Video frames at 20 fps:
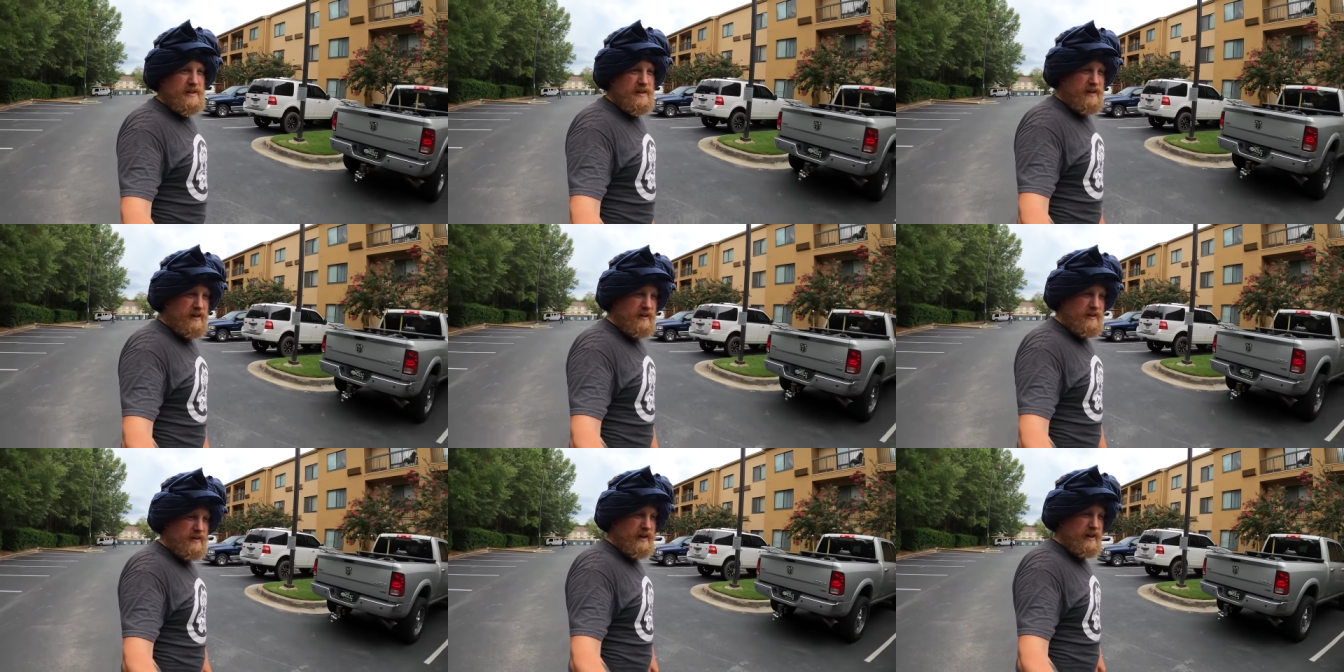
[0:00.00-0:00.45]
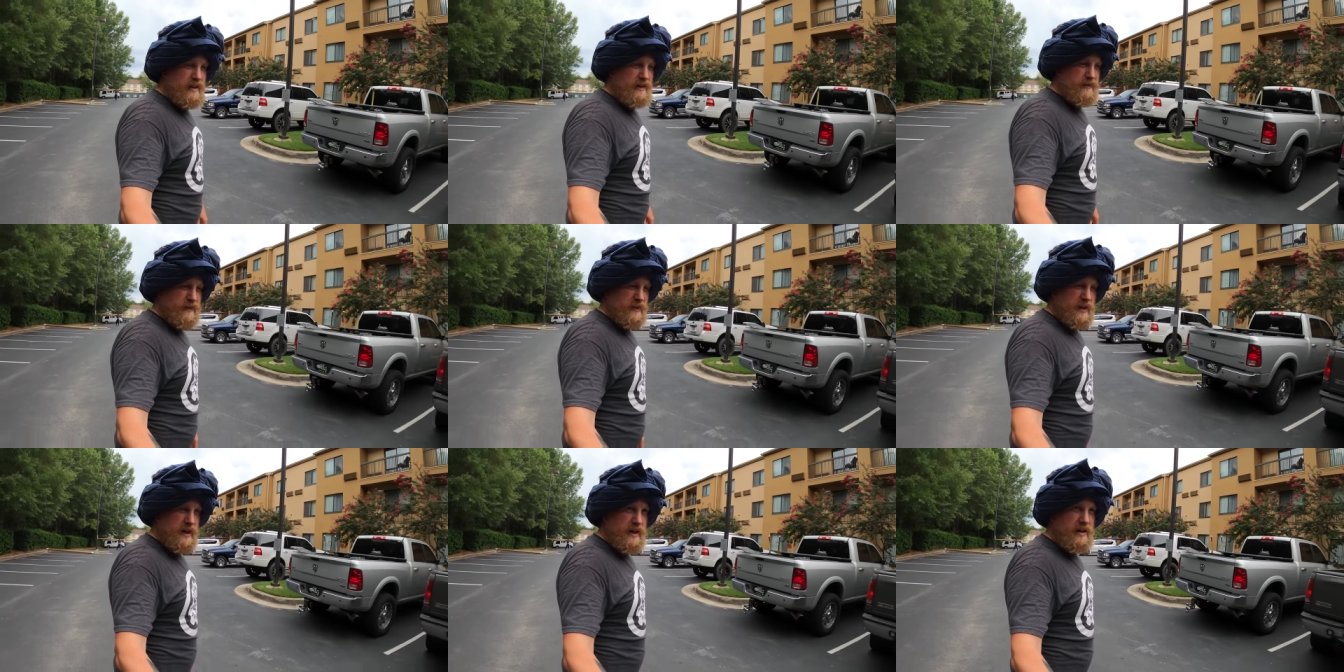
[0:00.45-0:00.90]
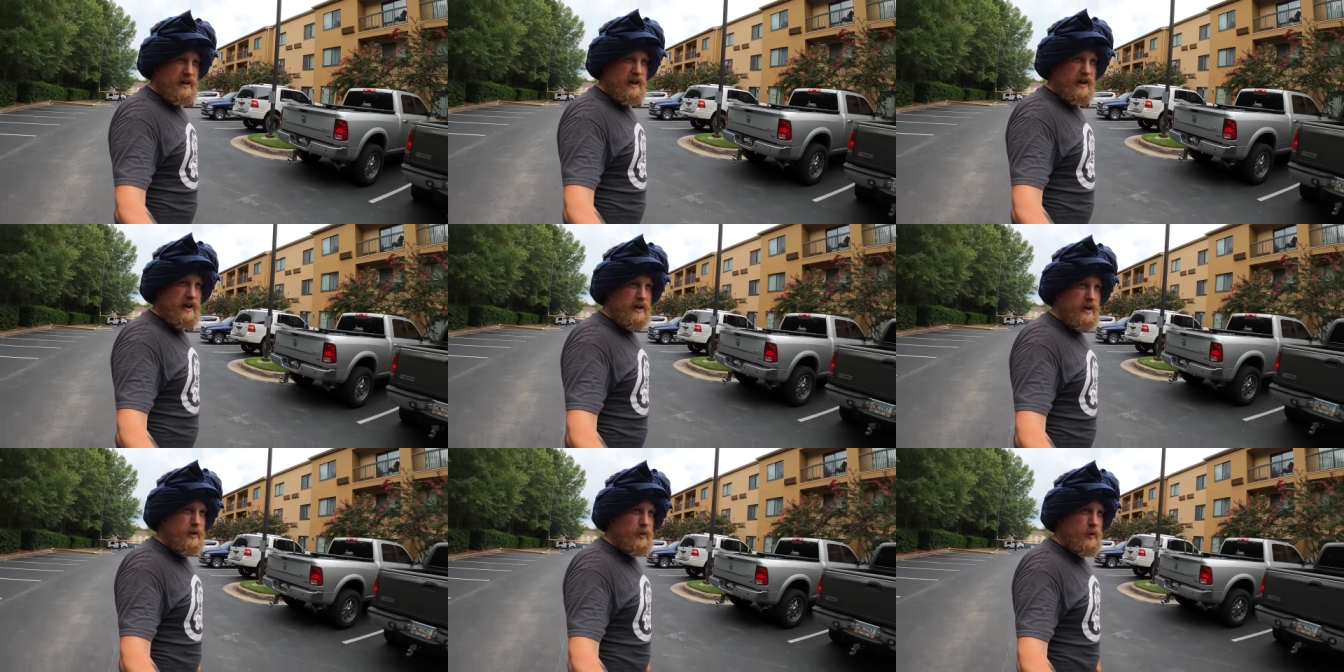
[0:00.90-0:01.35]
all have like
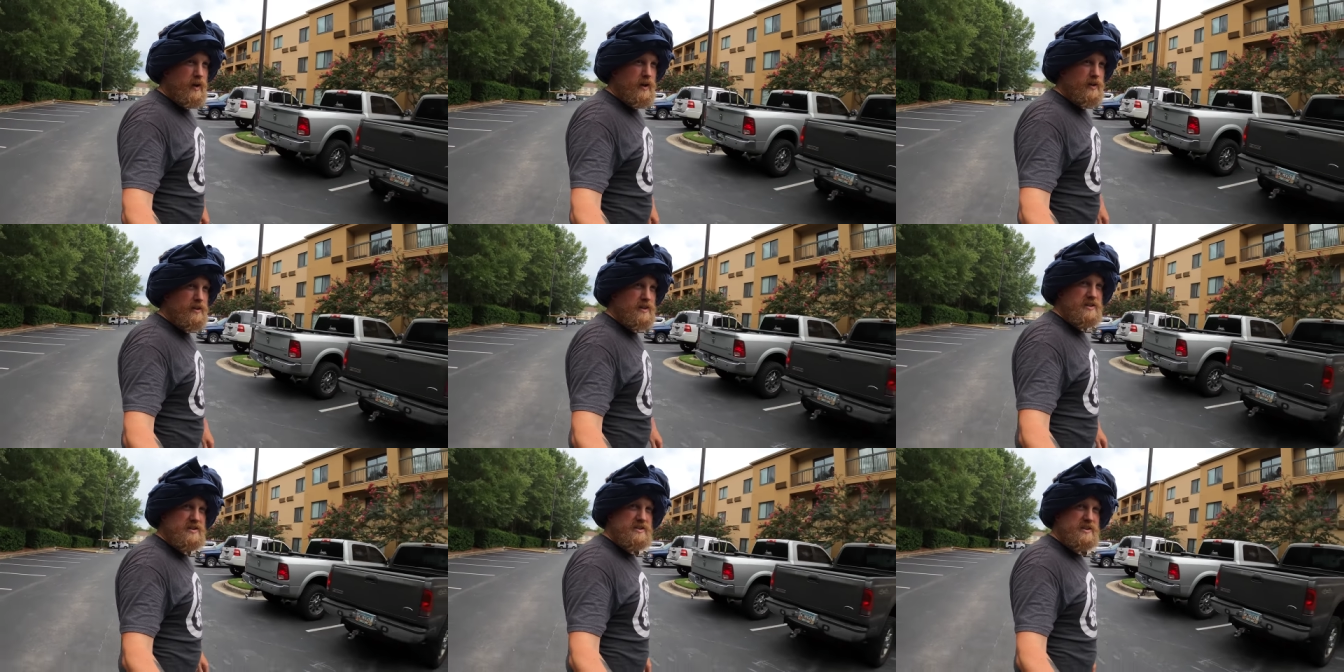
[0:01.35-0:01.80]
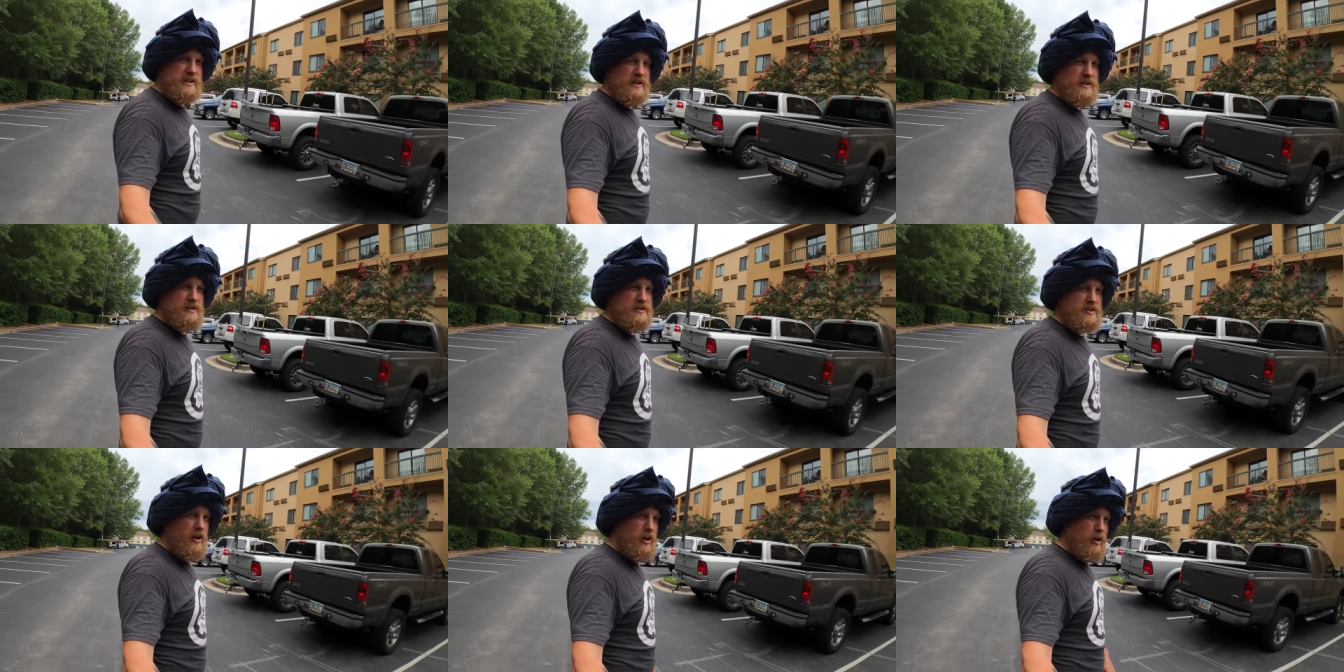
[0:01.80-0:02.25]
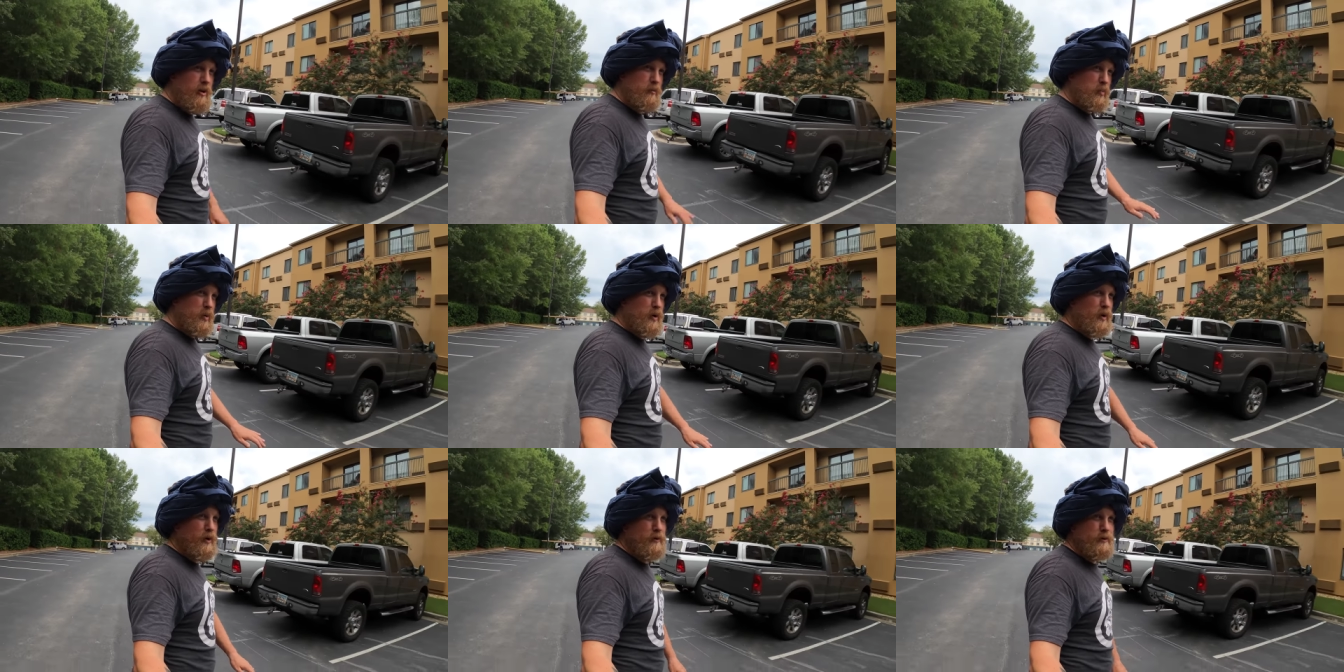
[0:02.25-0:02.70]
high quality skills, all
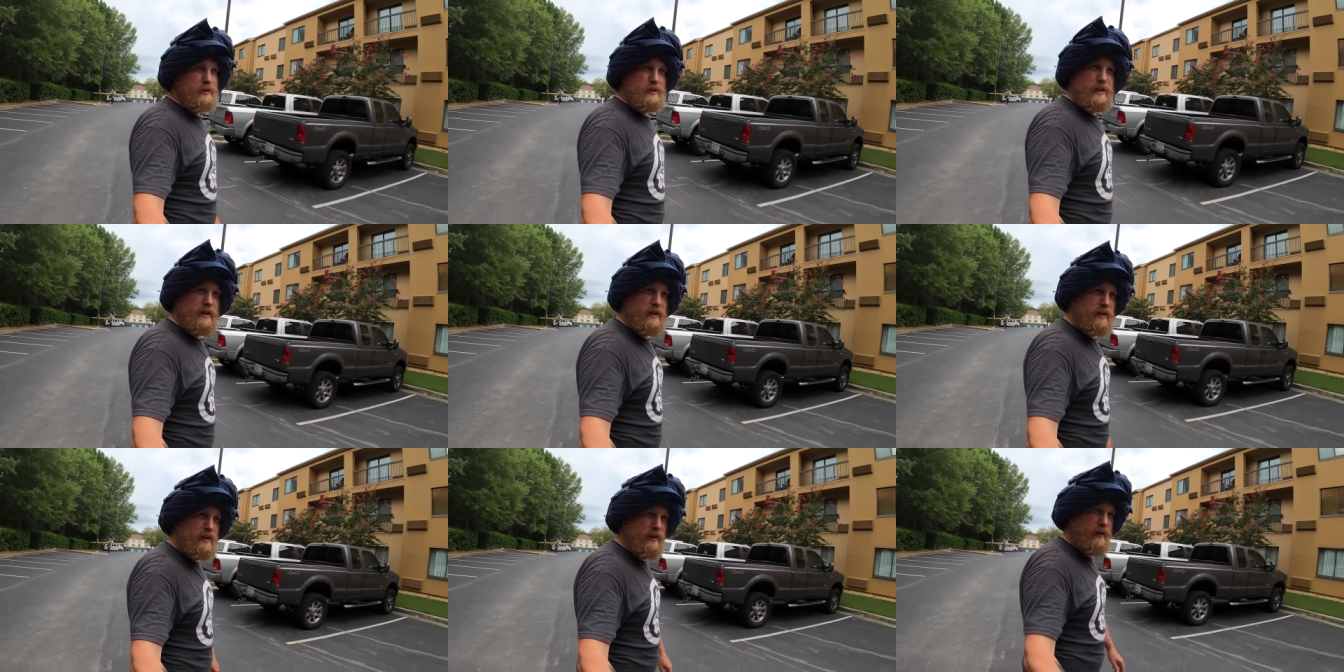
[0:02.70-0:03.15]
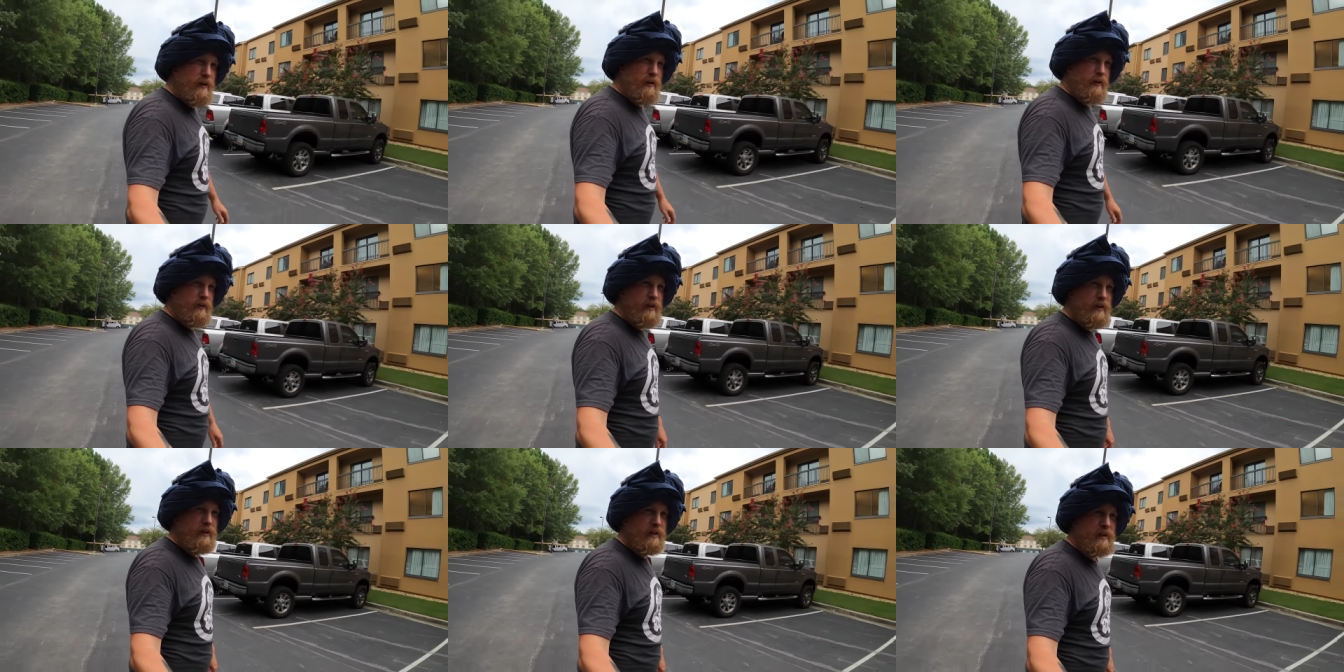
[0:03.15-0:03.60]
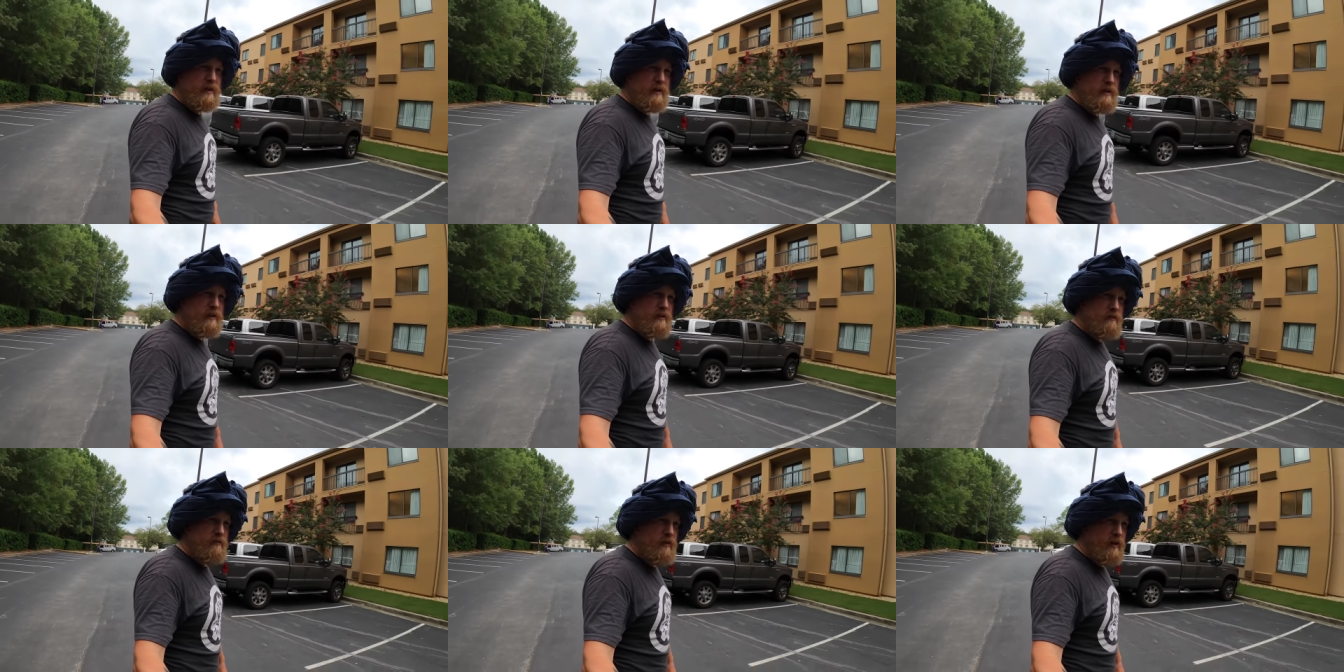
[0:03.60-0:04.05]
pros in their own
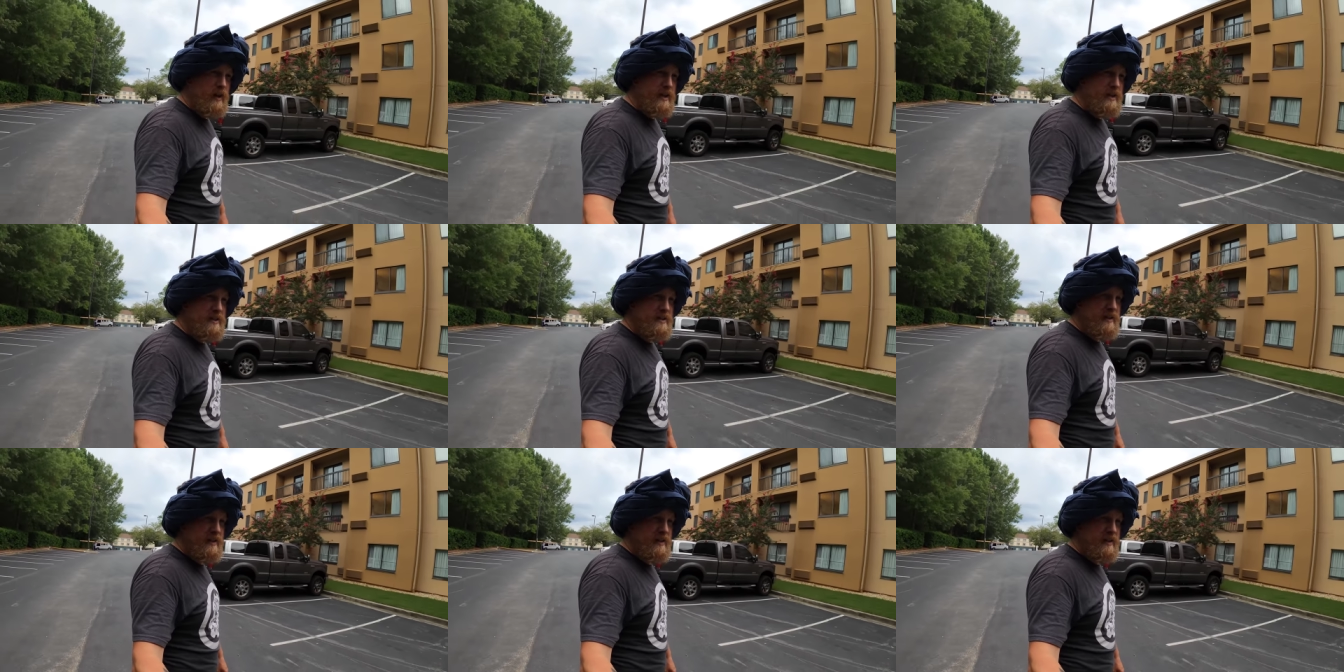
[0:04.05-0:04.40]
right.